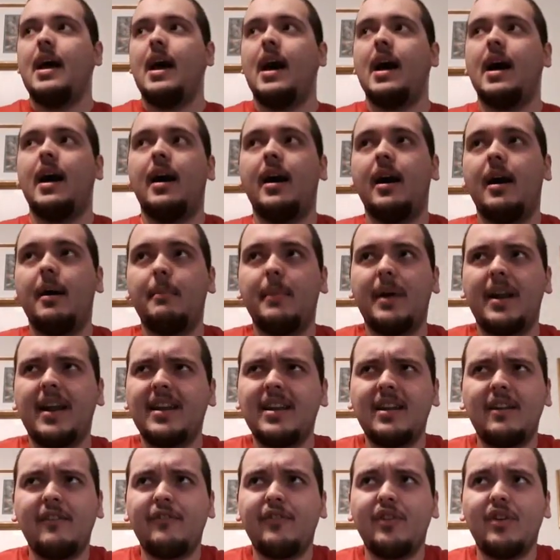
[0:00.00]
And I
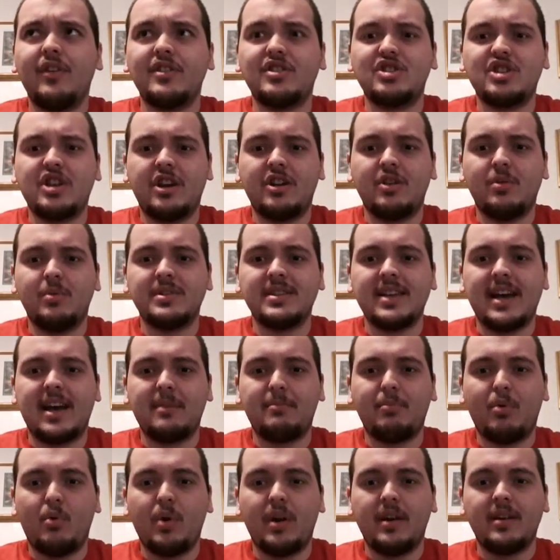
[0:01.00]
didn't feel the channel was at a
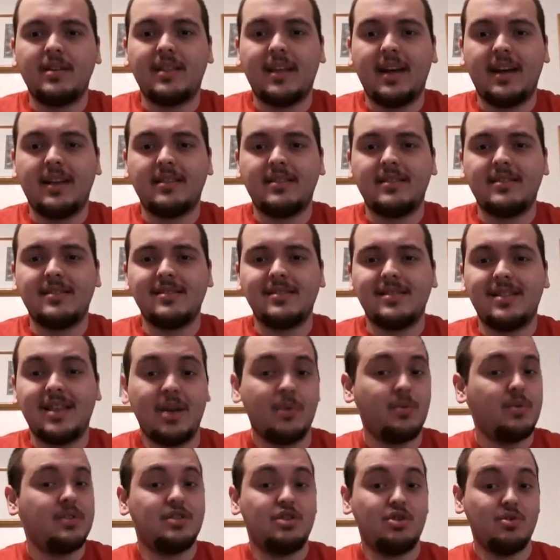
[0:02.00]
point that they
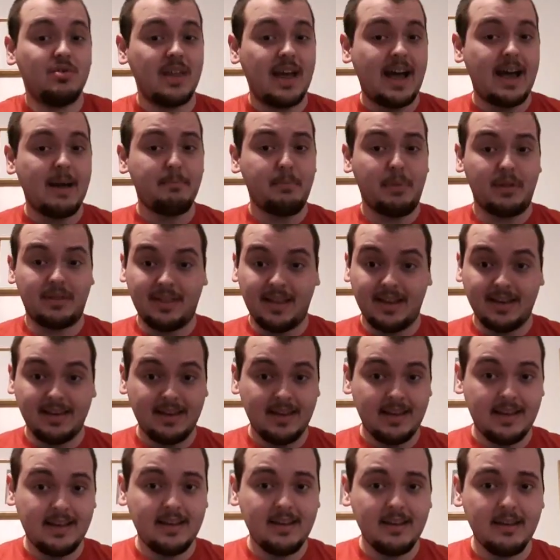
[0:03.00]
would do that, but they
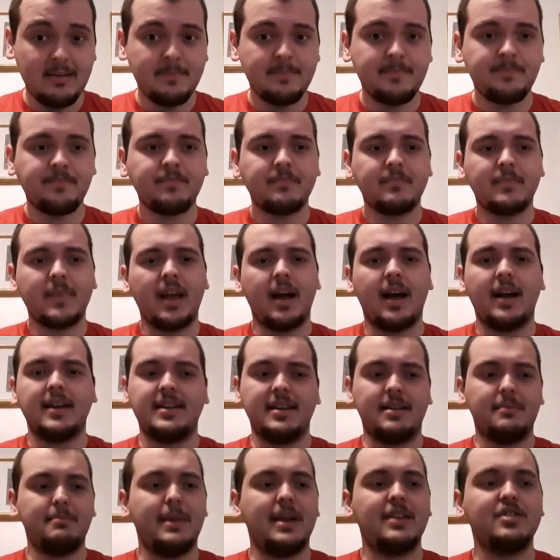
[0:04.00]
did. I
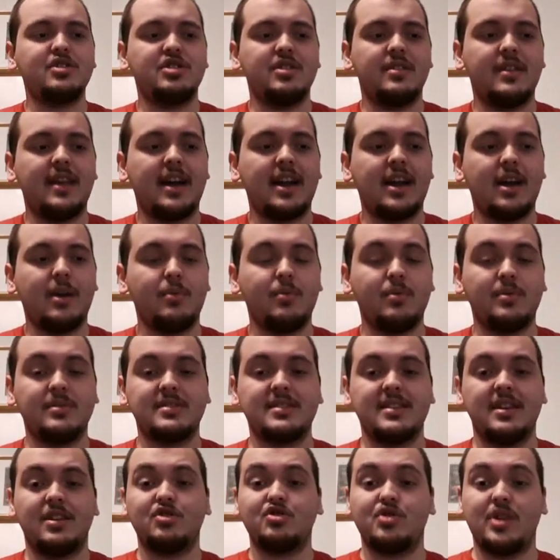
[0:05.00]
did mention that I
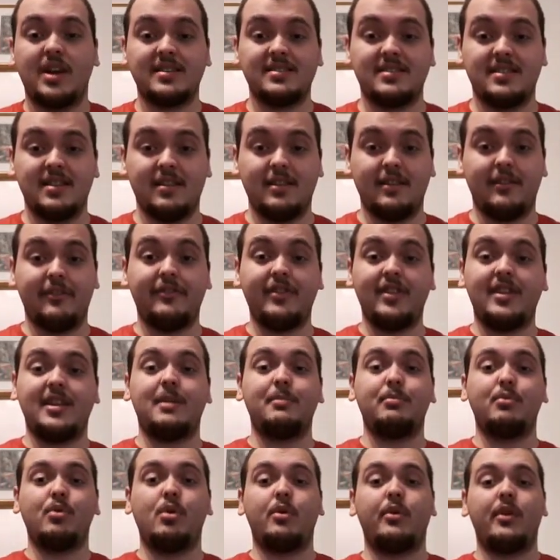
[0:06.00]
was interested in the
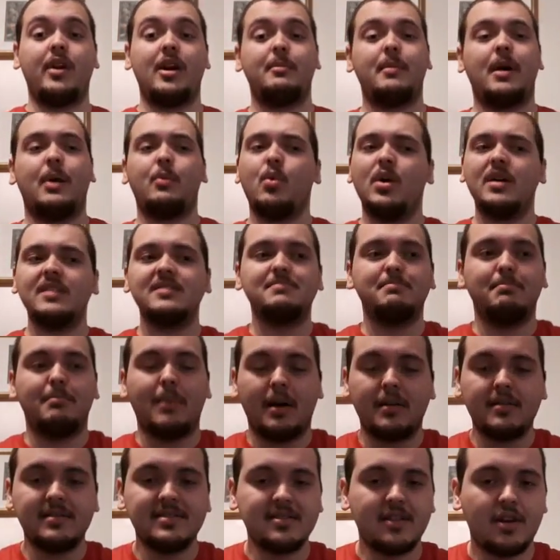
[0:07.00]
affiliate program. I was
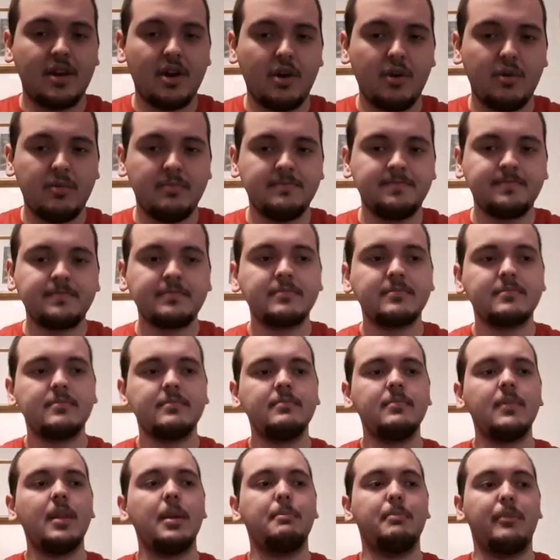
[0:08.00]
months ago.
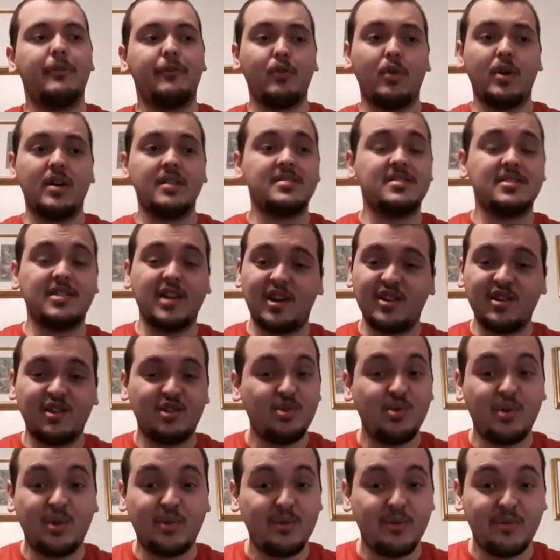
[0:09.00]
Before I started
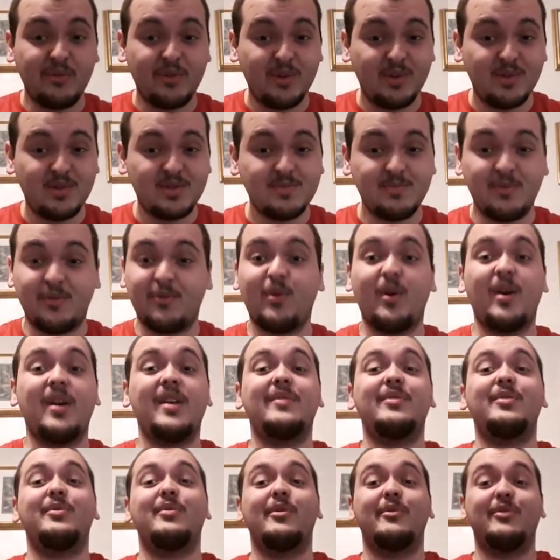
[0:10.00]
doing reviews, before I
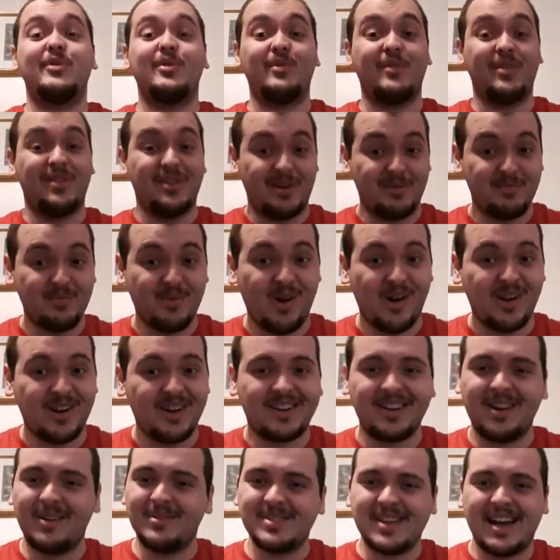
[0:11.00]
even reviewed their
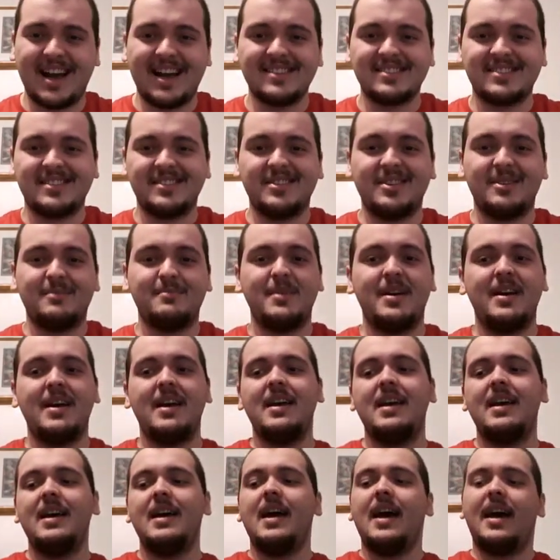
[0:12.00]
product, I was asking them,
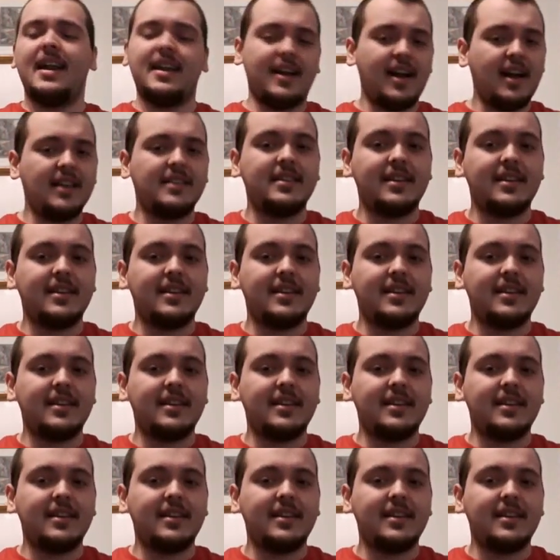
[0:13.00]
and I got